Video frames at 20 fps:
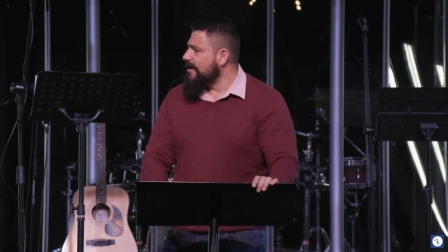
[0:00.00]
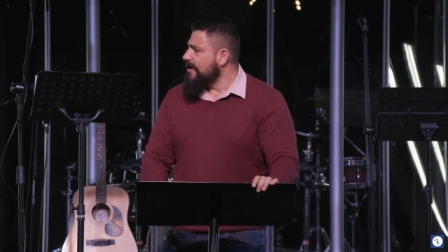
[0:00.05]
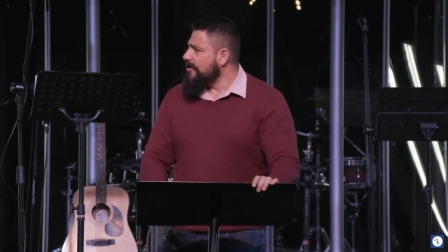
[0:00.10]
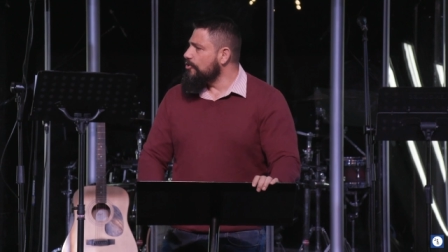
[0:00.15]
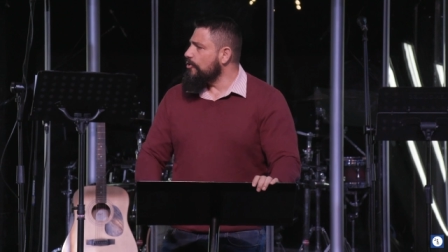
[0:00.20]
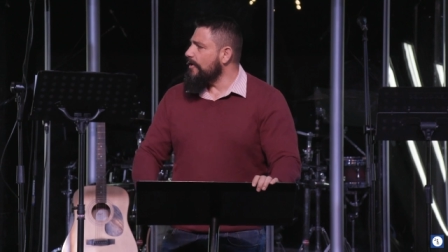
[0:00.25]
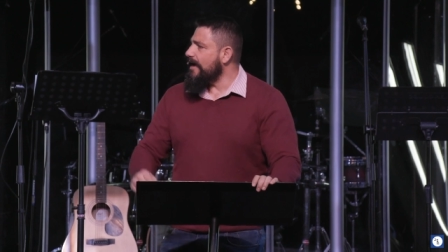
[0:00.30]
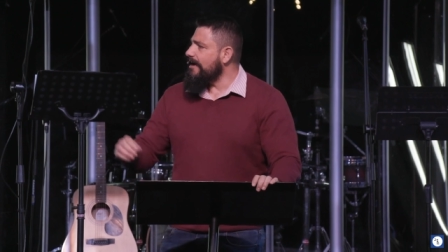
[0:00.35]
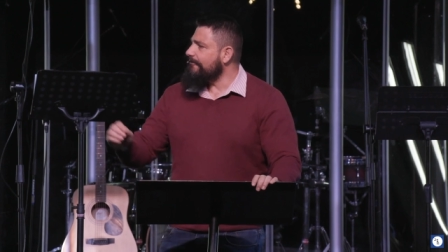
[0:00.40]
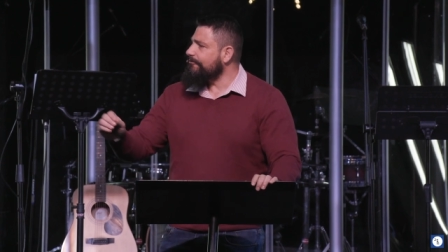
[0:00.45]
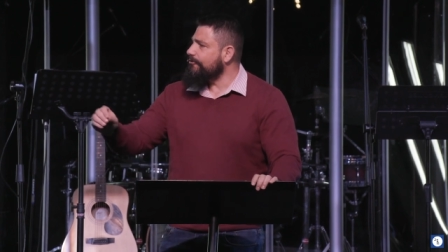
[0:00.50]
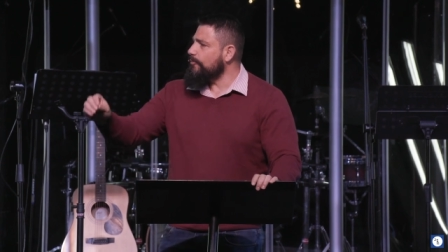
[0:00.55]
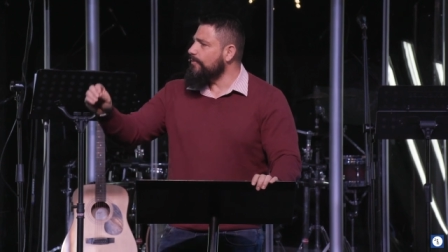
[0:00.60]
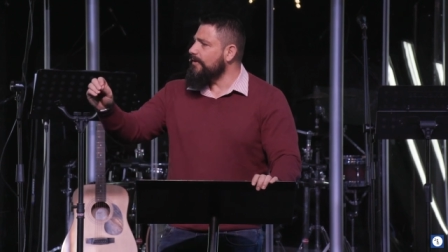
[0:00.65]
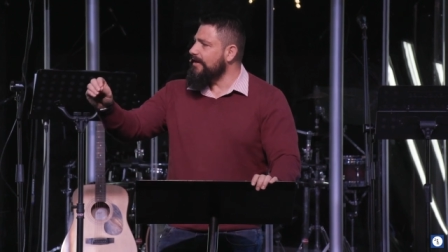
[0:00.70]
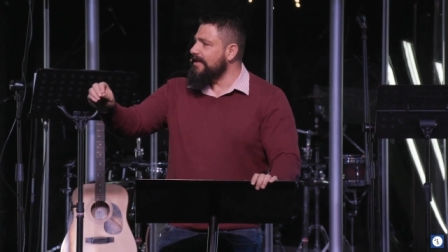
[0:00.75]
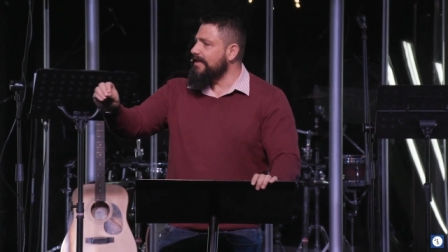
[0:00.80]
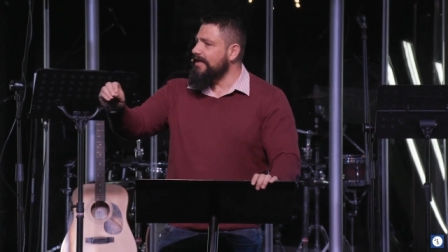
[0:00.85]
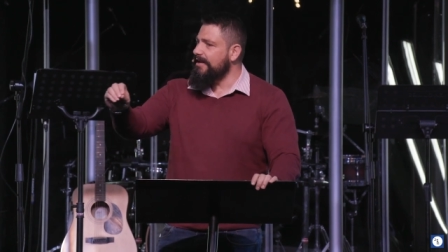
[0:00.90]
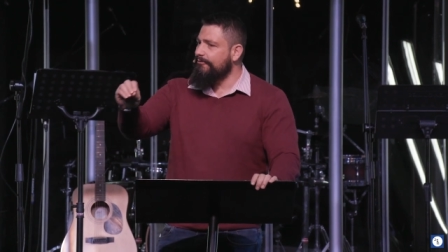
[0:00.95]
You have to
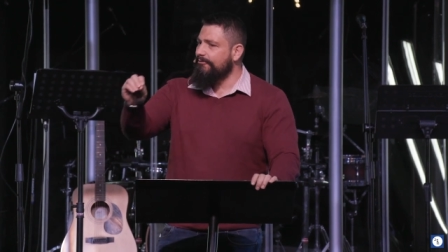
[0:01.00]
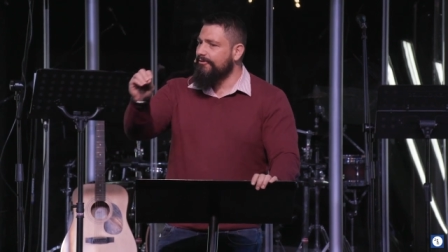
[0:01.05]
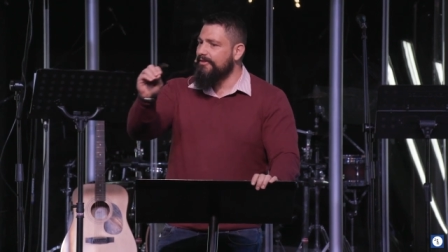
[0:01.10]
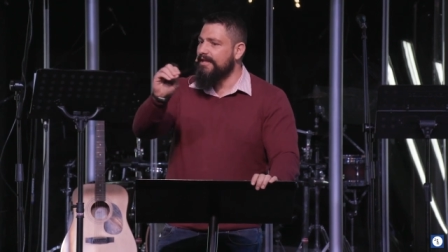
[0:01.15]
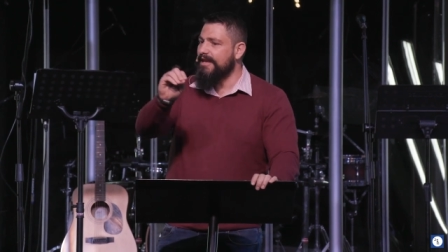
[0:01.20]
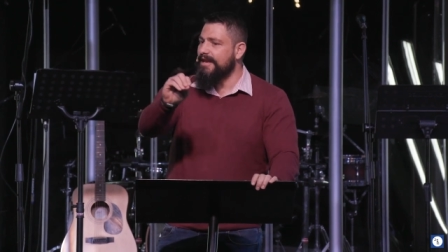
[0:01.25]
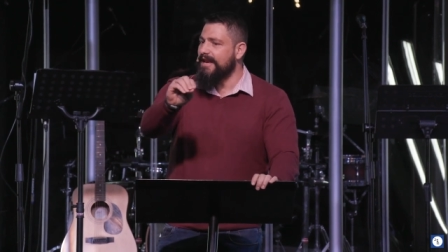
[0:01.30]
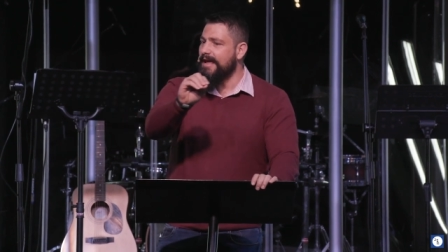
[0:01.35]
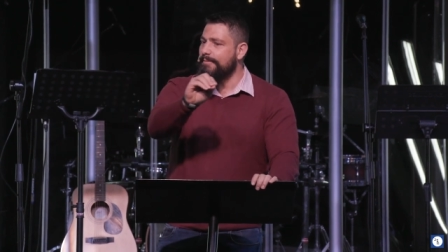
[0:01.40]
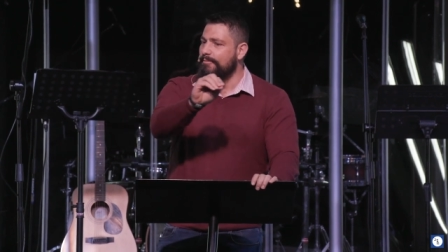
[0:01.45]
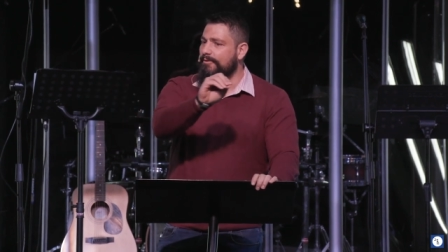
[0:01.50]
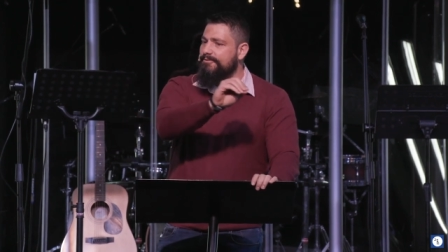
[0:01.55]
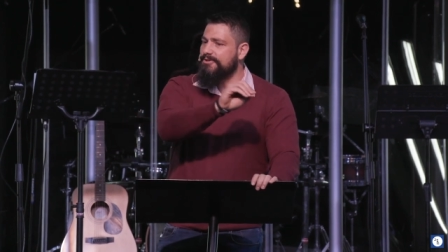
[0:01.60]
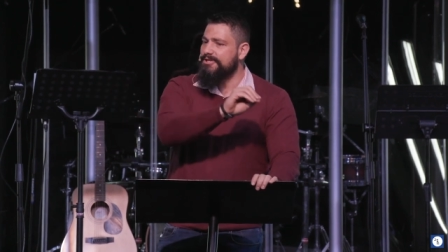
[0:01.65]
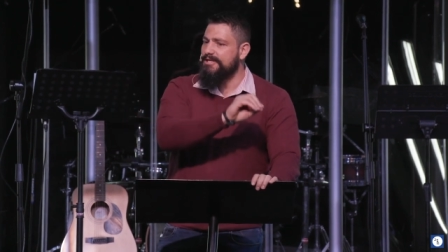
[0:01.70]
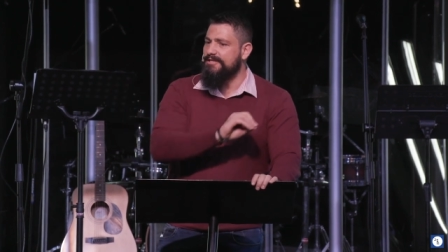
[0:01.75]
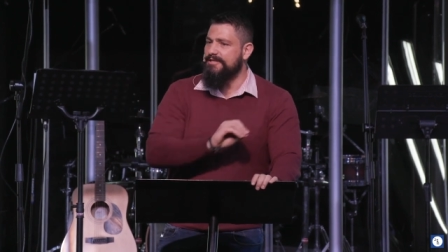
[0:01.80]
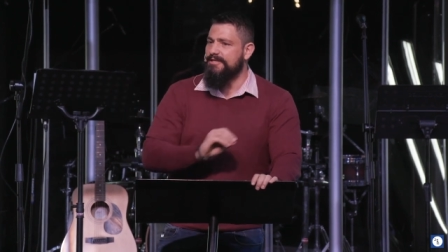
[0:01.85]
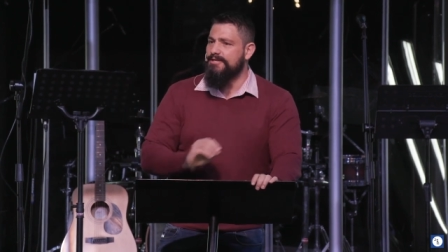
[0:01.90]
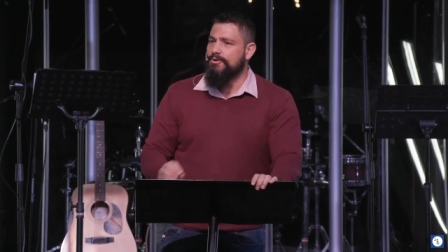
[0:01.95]
believe in the name of
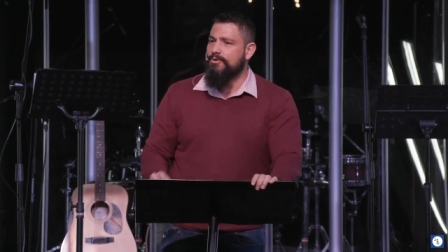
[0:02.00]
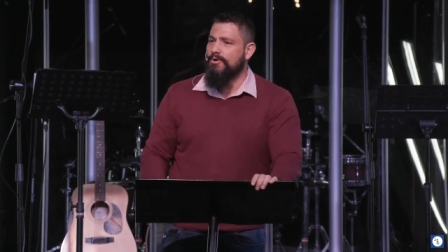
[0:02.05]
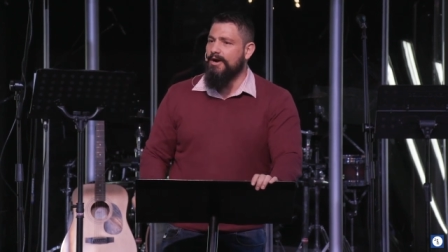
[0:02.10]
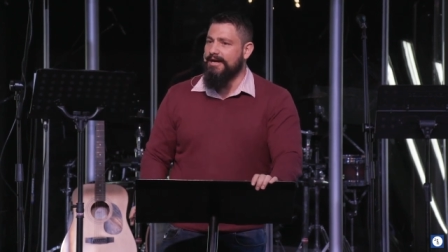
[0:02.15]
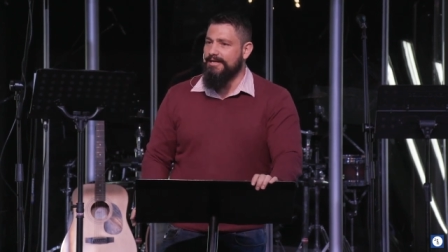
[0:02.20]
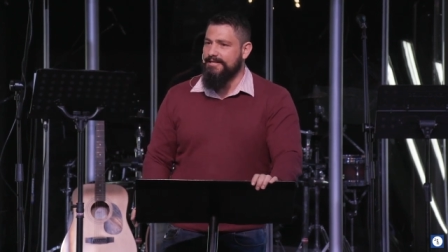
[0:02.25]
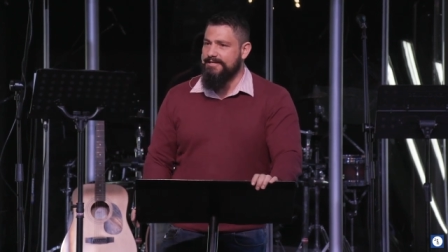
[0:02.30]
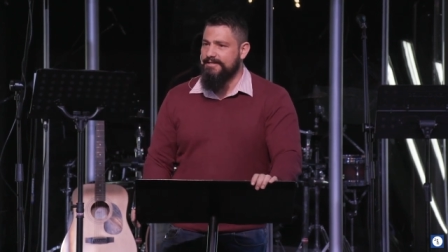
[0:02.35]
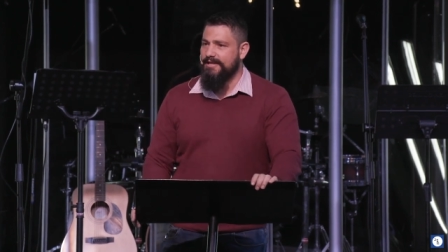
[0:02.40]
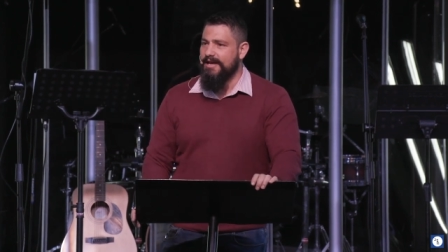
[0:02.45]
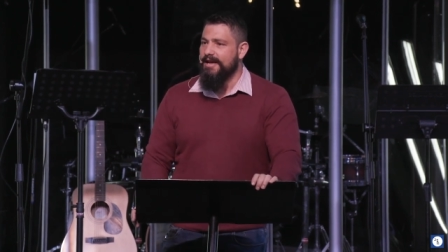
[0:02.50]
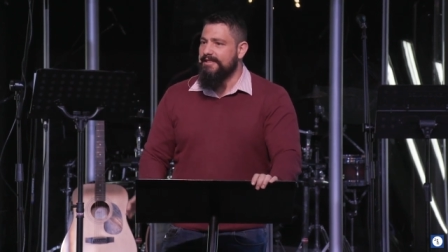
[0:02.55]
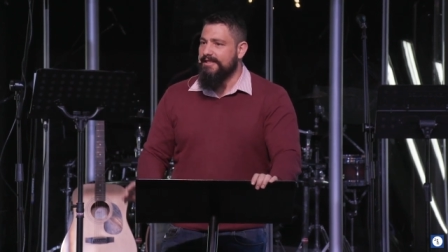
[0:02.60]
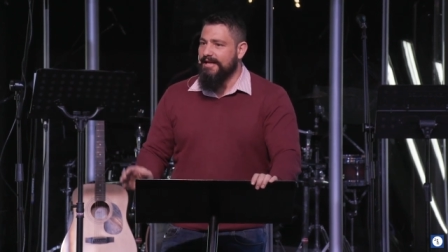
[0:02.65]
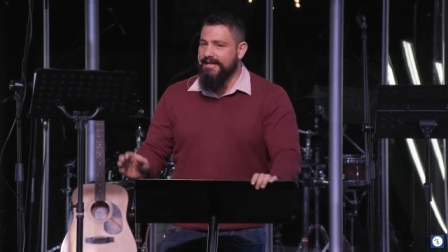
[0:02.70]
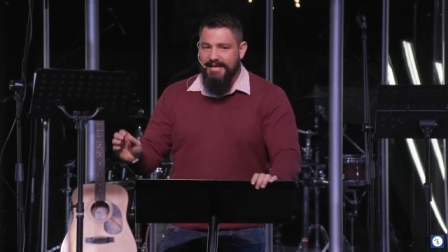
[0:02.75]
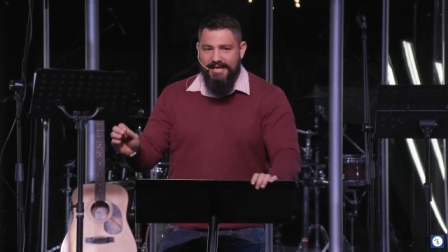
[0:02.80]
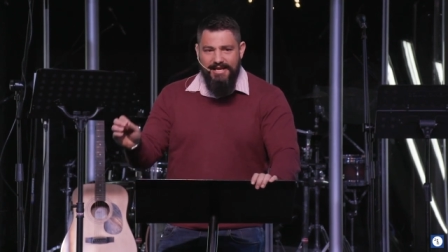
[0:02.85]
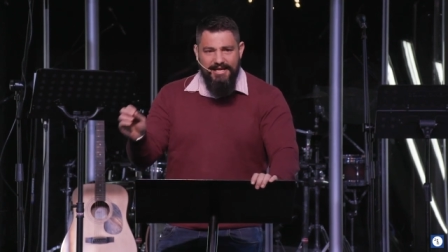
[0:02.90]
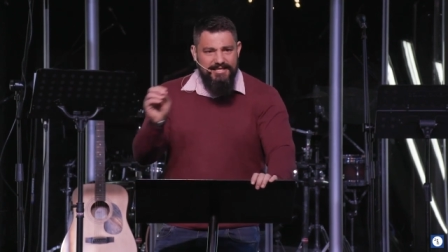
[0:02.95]
Jesus Christ,
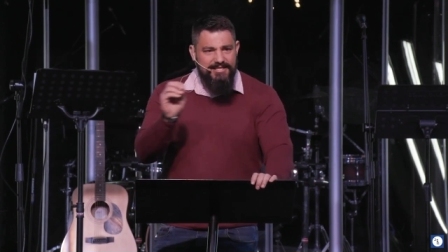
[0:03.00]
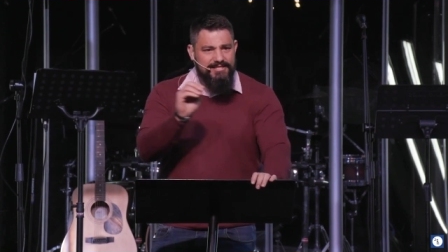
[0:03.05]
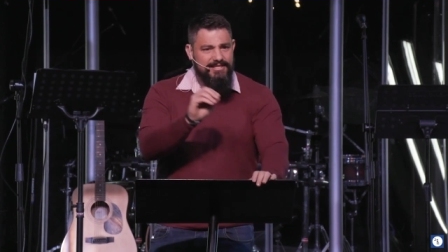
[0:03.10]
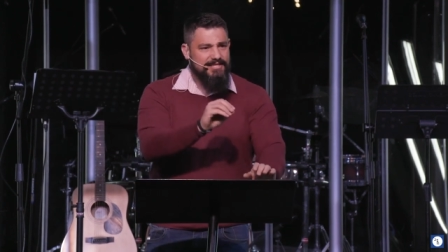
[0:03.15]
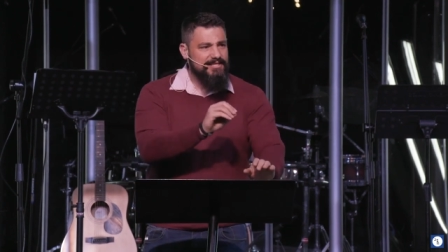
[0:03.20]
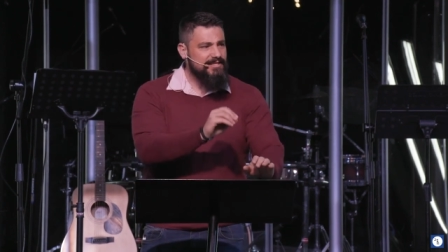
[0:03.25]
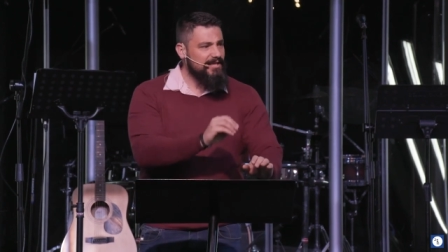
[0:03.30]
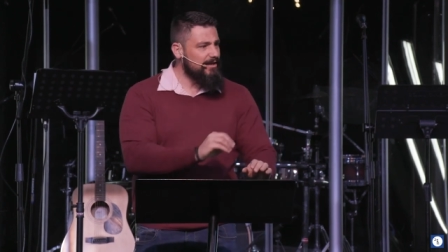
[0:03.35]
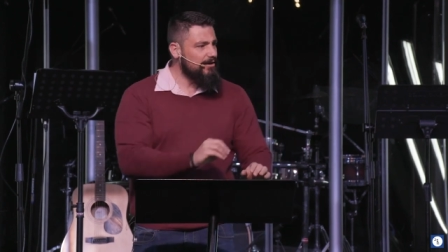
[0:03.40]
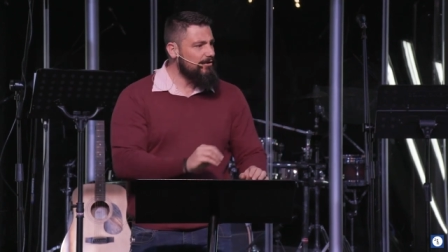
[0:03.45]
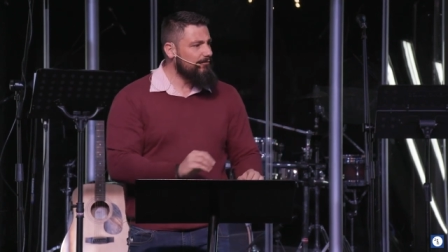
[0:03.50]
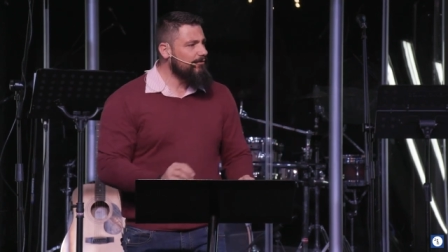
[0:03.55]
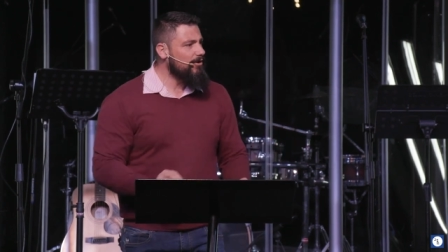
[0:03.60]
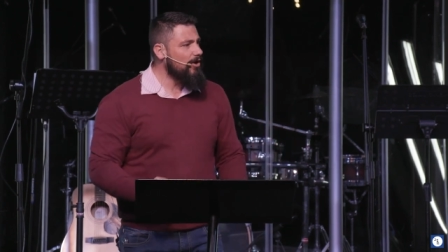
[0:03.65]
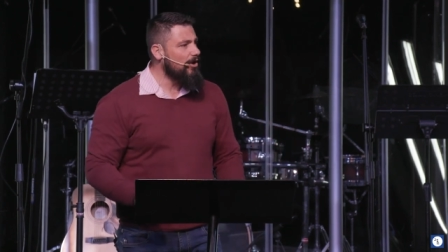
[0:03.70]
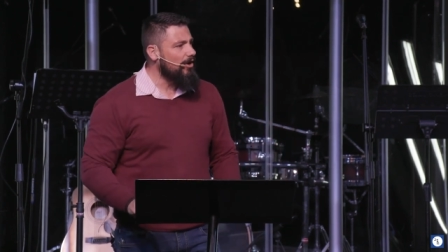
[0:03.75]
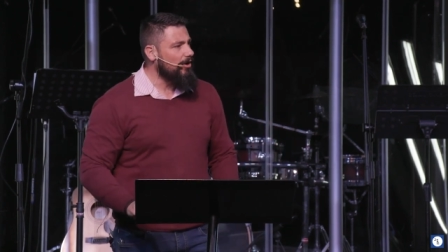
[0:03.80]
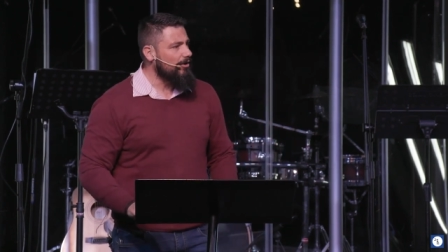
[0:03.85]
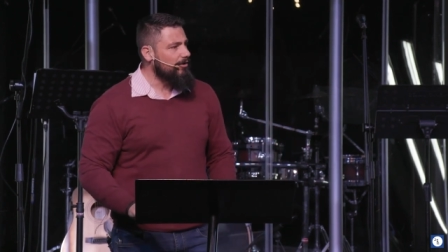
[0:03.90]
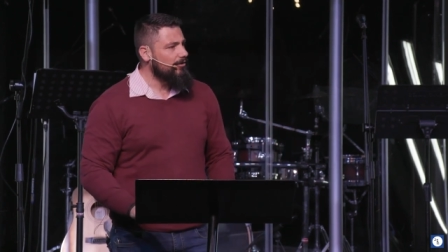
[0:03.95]
that He is the Son of
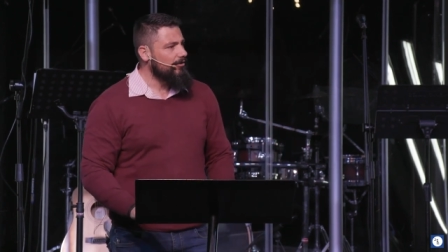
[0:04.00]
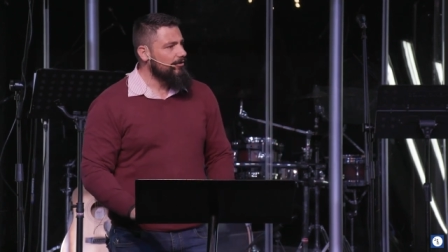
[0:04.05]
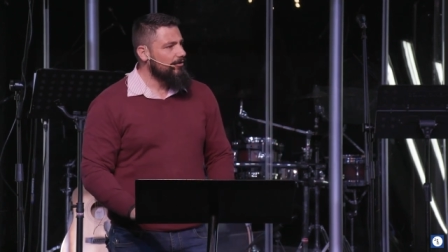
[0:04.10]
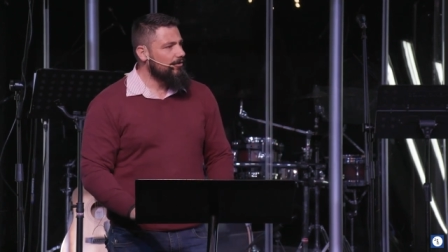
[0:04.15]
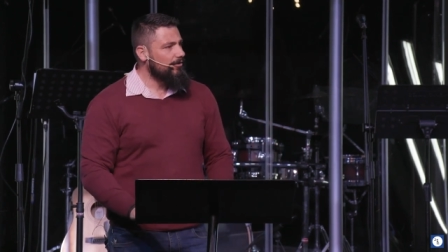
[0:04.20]
God.